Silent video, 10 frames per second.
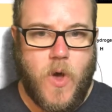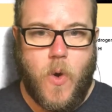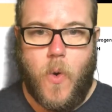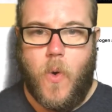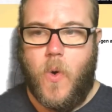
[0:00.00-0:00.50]

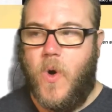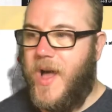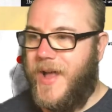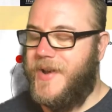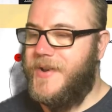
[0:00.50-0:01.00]
or
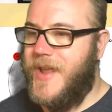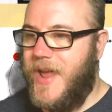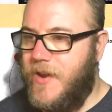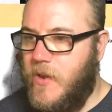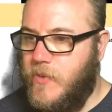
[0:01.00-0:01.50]
a
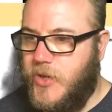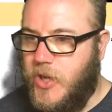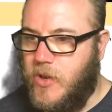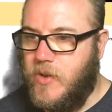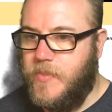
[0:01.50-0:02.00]

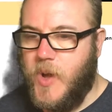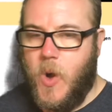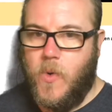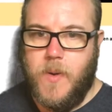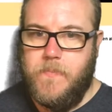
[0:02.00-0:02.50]
nanotube
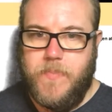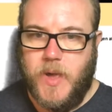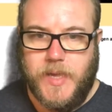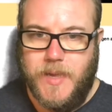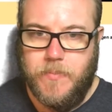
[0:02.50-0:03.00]
or a
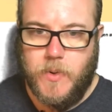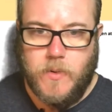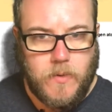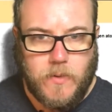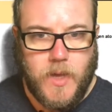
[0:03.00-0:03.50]

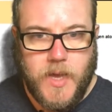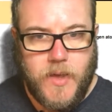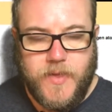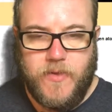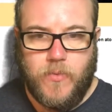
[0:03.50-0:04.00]
buckyball,
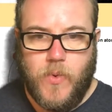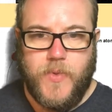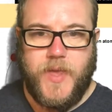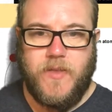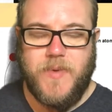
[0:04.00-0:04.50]
these are all
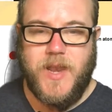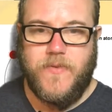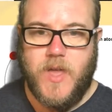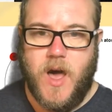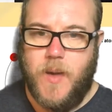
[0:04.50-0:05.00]
things made of
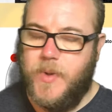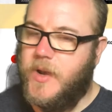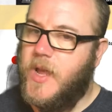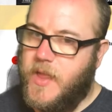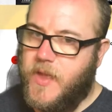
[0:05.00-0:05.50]
carbon.
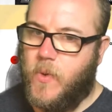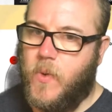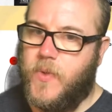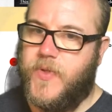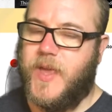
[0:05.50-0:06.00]
They're
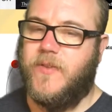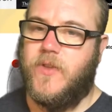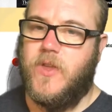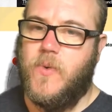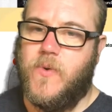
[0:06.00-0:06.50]
all things
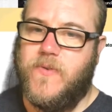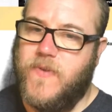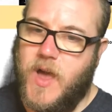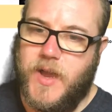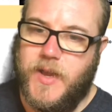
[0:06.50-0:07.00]
that you will
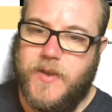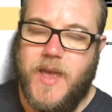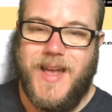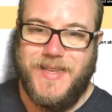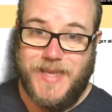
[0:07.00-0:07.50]
find
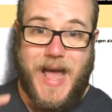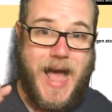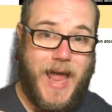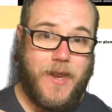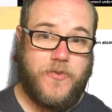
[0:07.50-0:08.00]
as
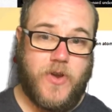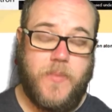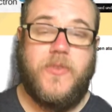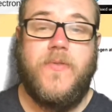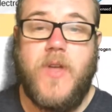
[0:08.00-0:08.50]

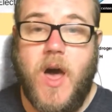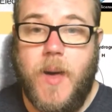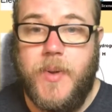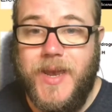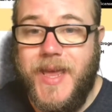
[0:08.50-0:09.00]
allotropes of
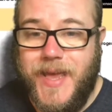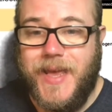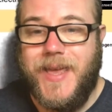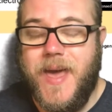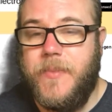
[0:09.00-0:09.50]
carbon
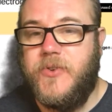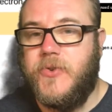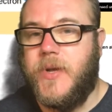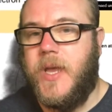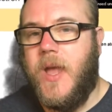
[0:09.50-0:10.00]
in
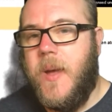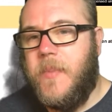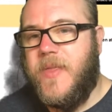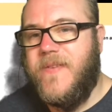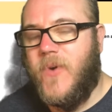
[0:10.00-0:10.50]
chemistry,
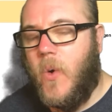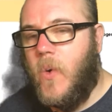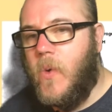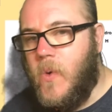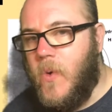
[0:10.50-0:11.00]
but they've
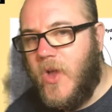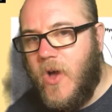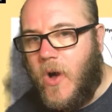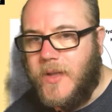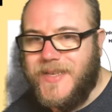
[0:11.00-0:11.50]
all
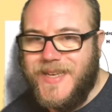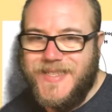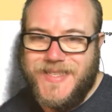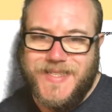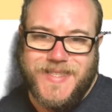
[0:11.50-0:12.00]
got
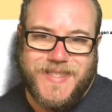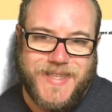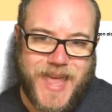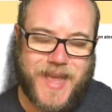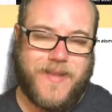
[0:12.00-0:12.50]

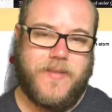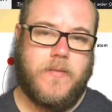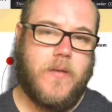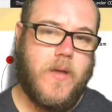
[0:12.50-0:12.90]
6